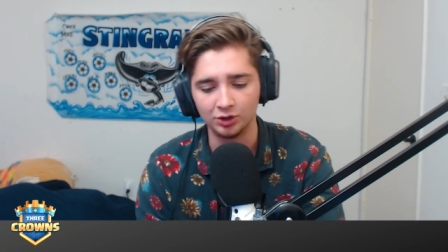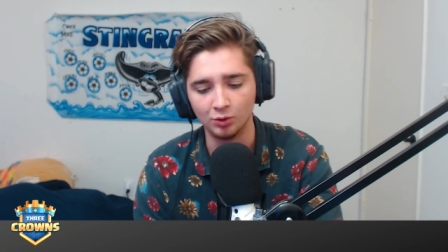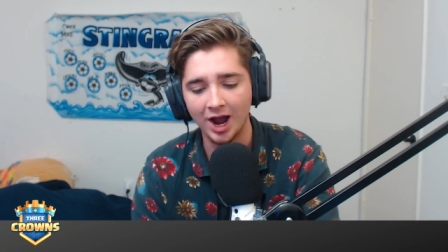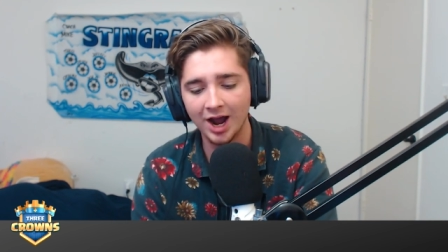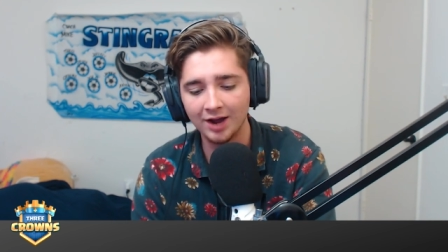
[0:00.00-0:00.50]

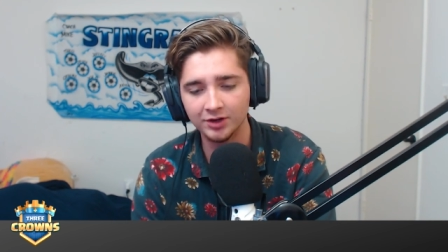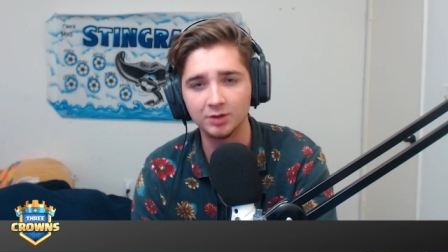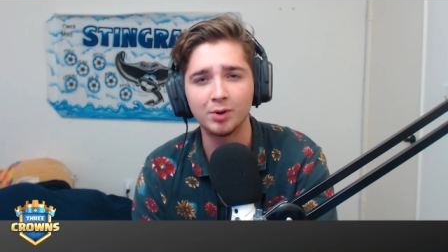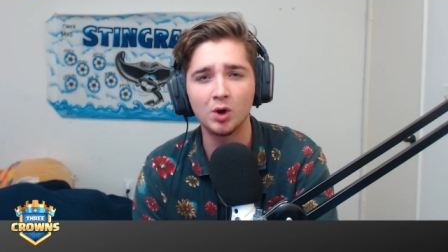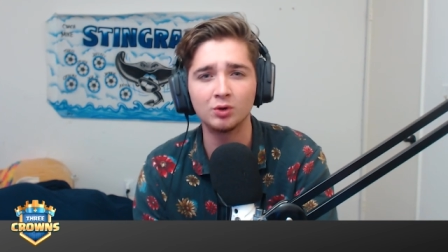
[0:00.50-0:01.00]
you have your
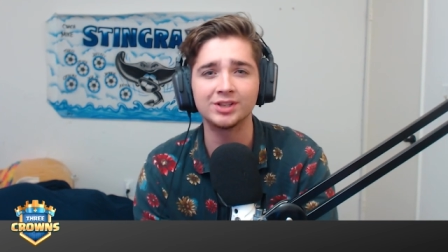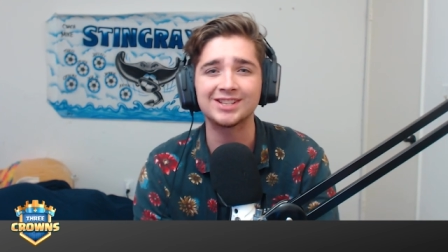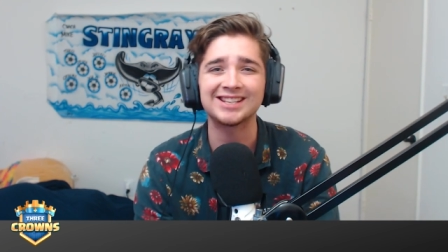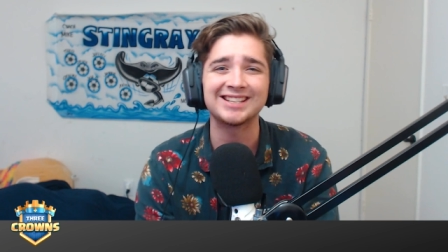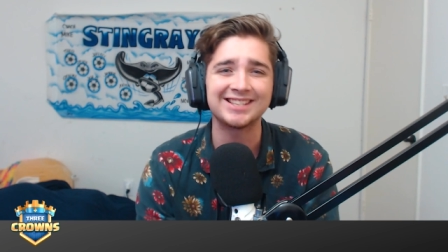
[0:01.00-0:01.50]

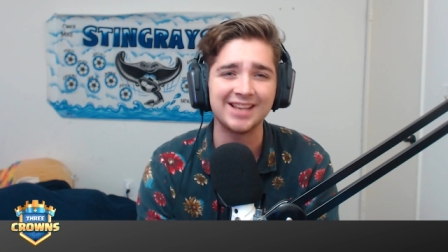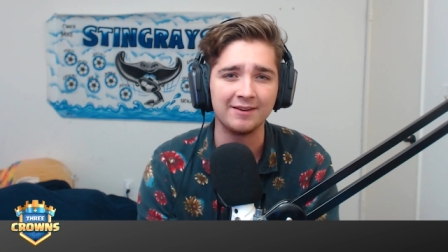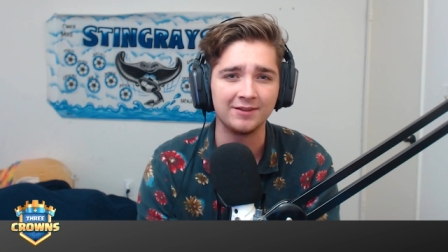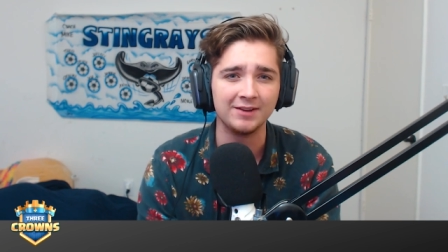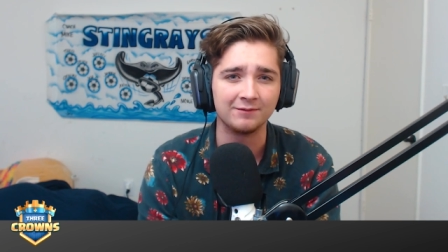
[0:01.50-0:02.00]
opponents
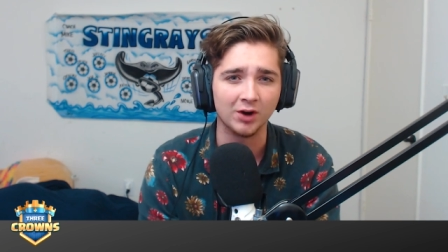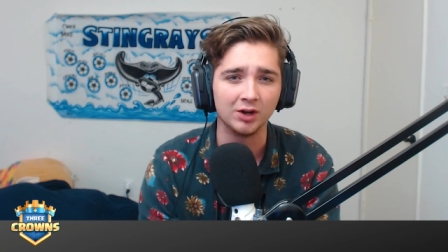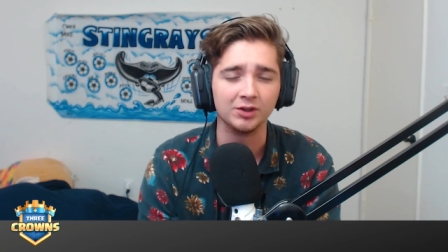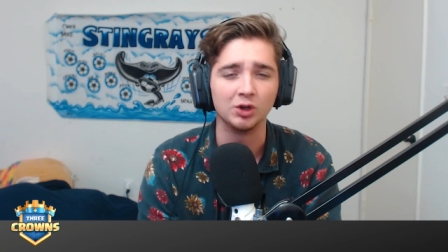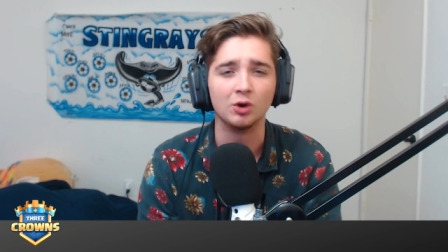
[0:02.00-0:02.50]
set in front
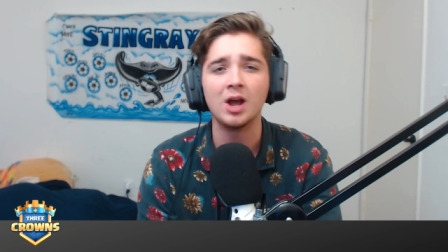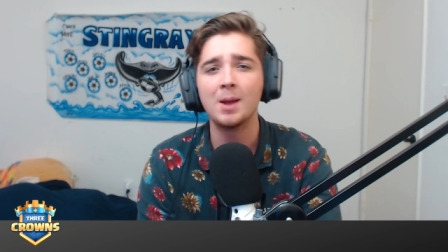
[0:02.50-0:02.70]
of you.